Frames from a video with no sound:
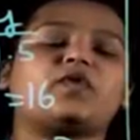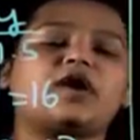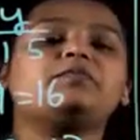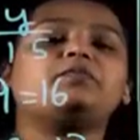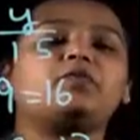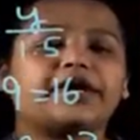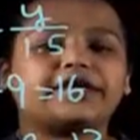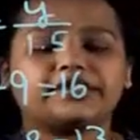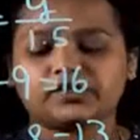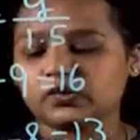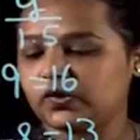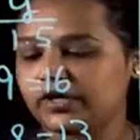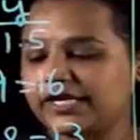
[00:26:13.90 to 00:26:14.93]

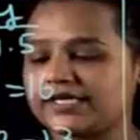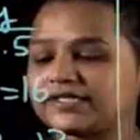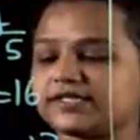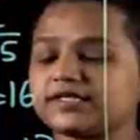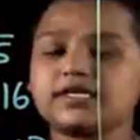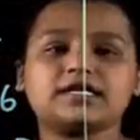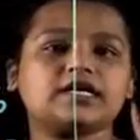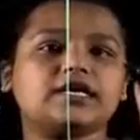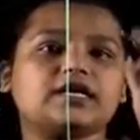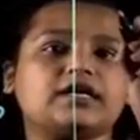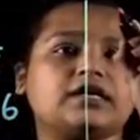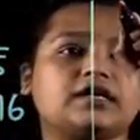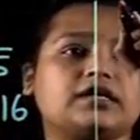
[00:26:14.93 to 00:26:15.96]
1.2 is
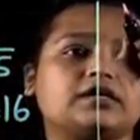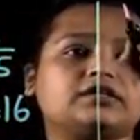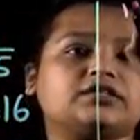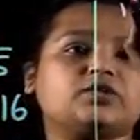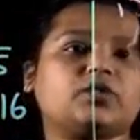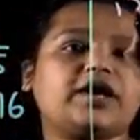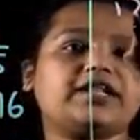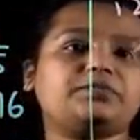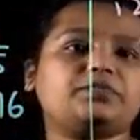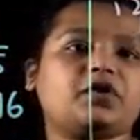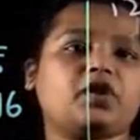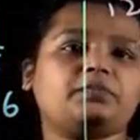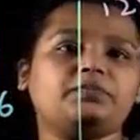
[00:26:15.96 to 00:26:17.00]
the 12th
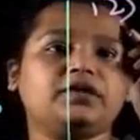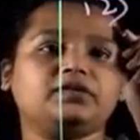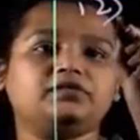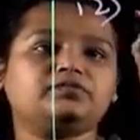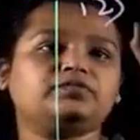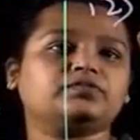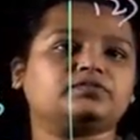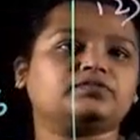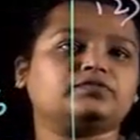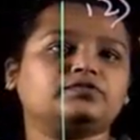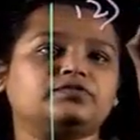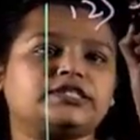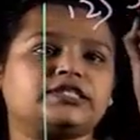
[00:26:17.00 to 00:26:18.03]
problem,
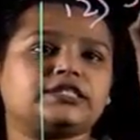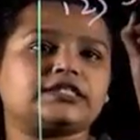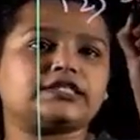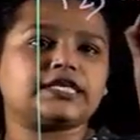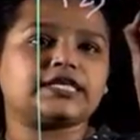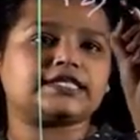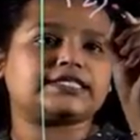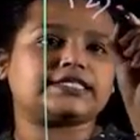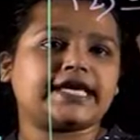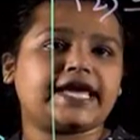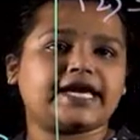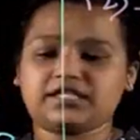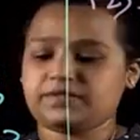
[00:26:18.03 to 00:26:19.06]
which is
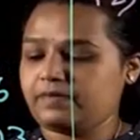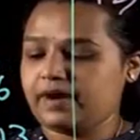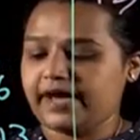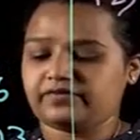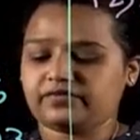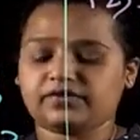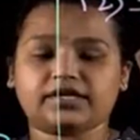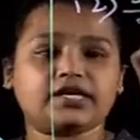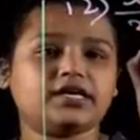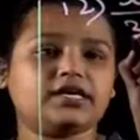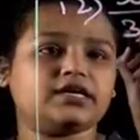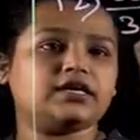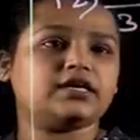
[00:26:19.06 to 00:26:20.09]
x by 3
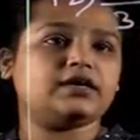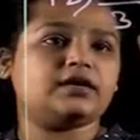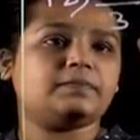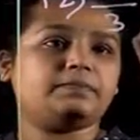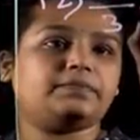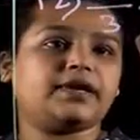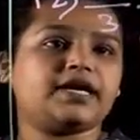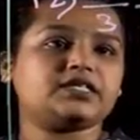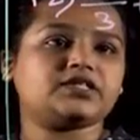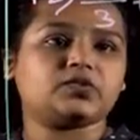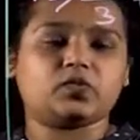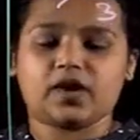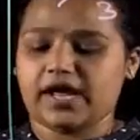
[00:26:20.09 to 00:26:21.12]
plus
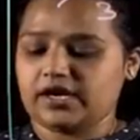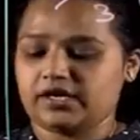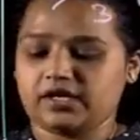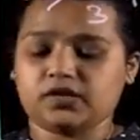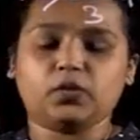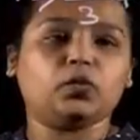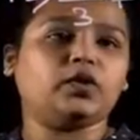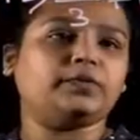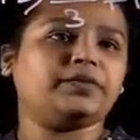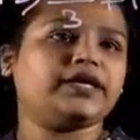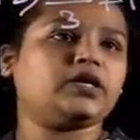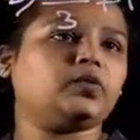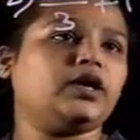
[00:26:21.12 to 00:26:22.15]
1 will
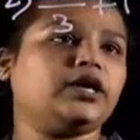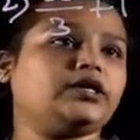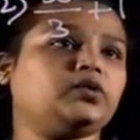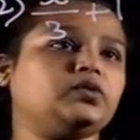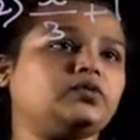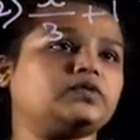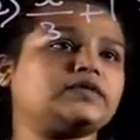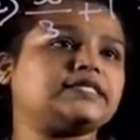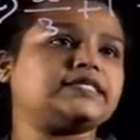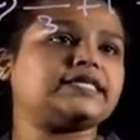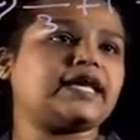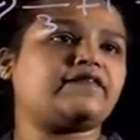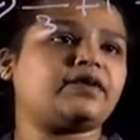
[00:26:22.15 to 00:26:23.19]
be equal to
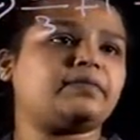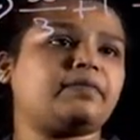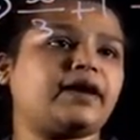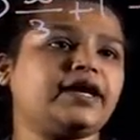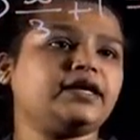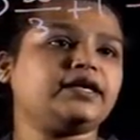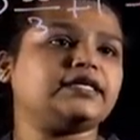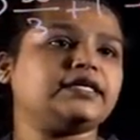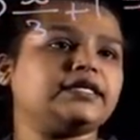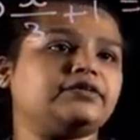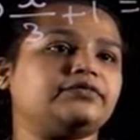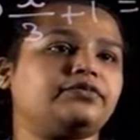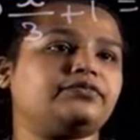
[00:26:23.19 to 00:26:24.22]
7 by
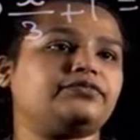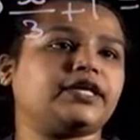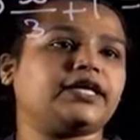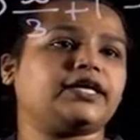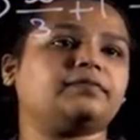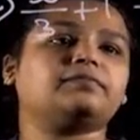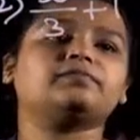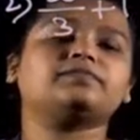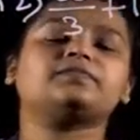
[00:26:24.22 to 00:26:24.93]
15.